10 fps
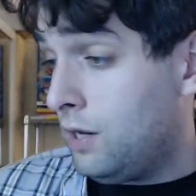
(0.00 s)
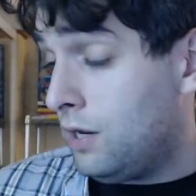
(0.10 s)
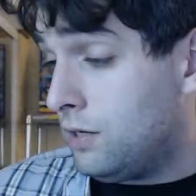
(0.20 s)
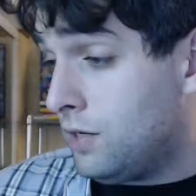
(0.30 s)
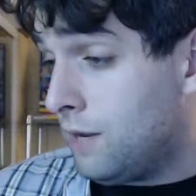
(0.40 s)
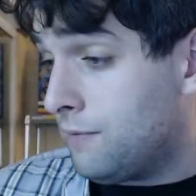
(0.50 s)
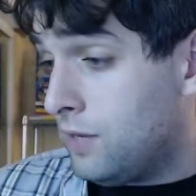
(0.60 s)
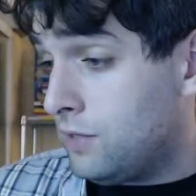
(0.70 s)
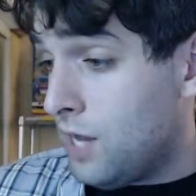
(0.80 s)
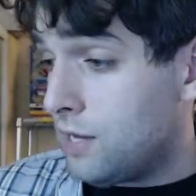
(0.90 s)
And yeah,
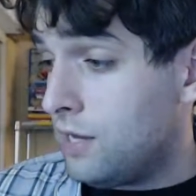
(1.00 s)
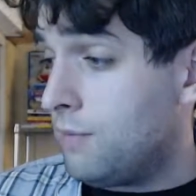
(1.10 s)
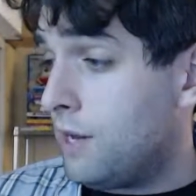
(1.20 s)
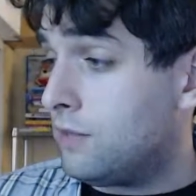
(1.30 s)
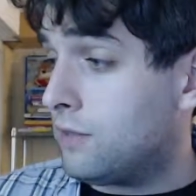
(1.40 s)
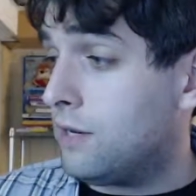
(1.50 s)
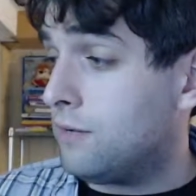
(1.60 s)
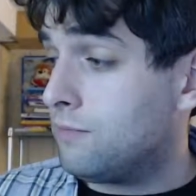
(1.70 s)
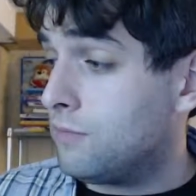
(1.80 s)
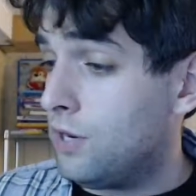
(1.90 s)
talking about the
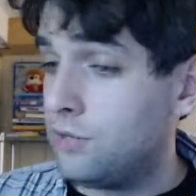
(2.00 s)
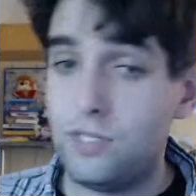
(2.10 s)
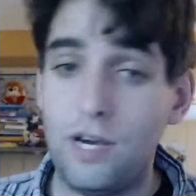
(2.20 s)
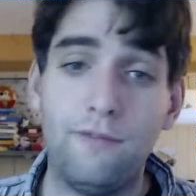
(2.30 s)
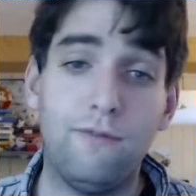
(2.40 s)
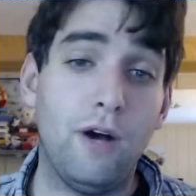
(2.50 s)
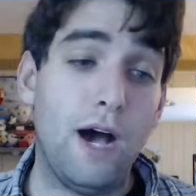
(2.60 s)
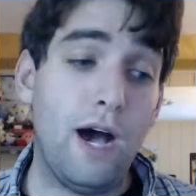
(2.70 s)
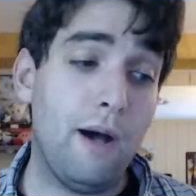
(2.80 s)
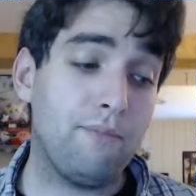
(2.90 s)
stuff
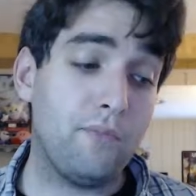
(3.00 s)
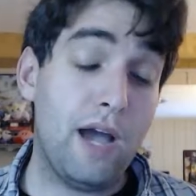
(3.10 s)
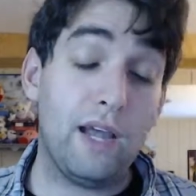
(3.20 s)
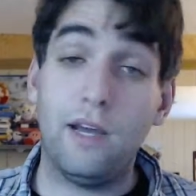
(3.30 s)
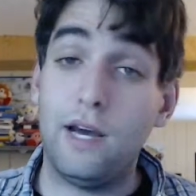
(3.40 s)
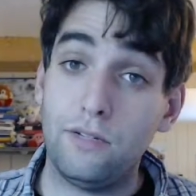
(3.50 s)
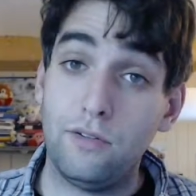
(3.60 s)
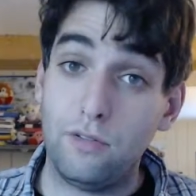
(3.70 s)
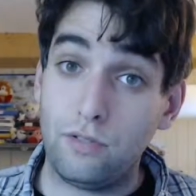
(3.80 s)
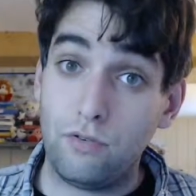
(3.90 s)
I got
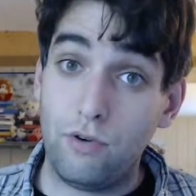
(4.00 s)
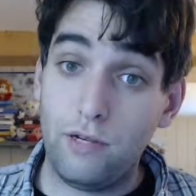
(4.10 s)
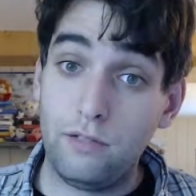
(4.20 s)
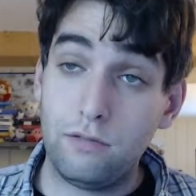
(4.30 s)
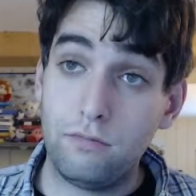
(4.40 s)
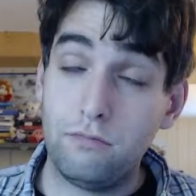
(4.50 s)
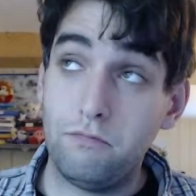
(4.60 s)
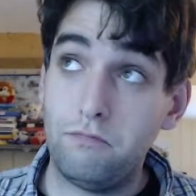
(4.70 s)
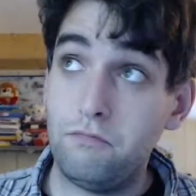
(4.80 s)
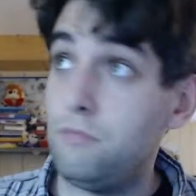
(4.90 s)
in this crate,
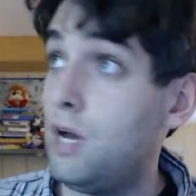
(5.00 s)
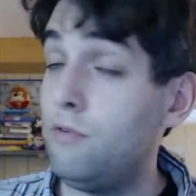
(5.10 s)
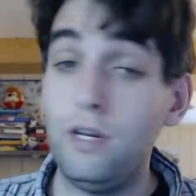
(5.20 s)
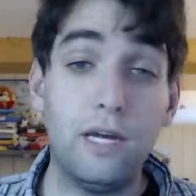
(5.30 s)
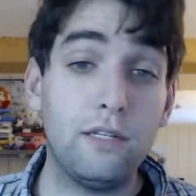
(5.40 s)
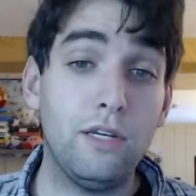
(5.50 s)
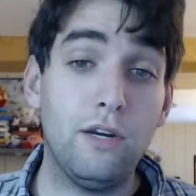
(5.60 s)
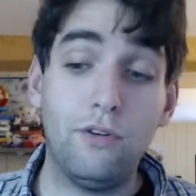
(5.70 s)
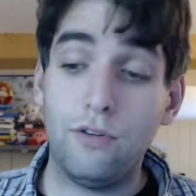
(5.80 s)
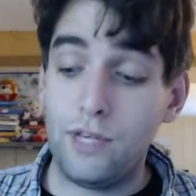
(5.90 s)
I'd really like to
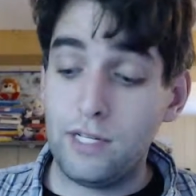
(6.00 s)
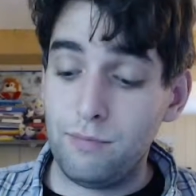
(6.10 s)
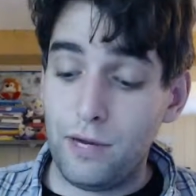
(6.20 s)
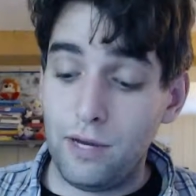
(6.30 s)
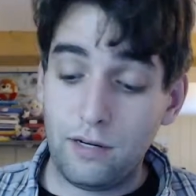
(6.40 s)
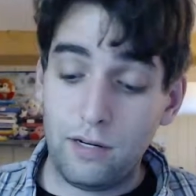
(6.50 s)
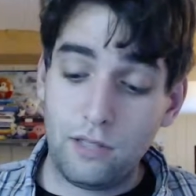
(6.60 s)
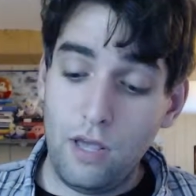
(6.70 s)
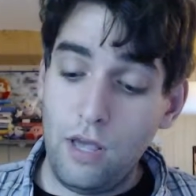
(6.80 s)
hear your thoughts about it, because